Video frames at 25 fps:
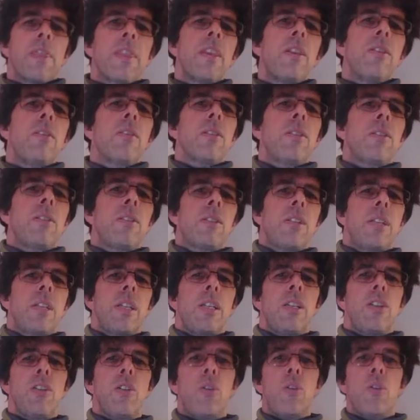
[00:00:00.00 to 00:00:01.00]
you can see
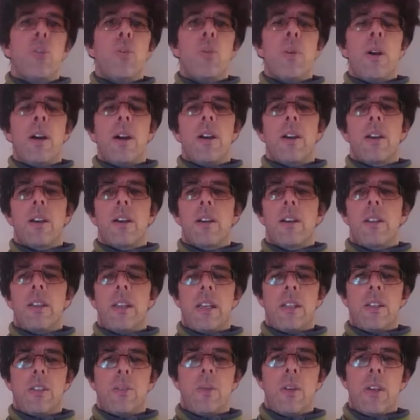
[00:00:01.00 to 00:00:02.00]
your work, and
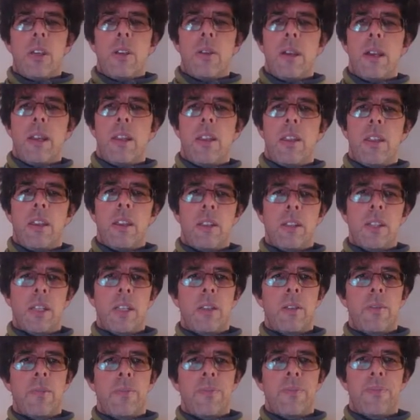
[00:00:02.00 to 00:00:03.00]
that's where you hand things
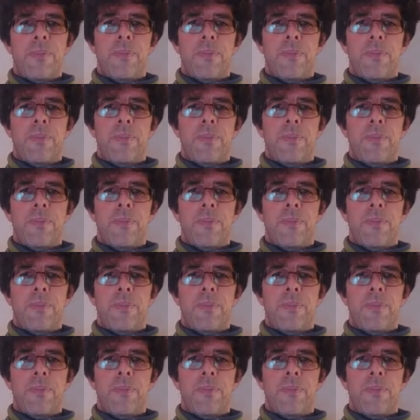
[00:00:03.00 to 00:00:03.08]
in.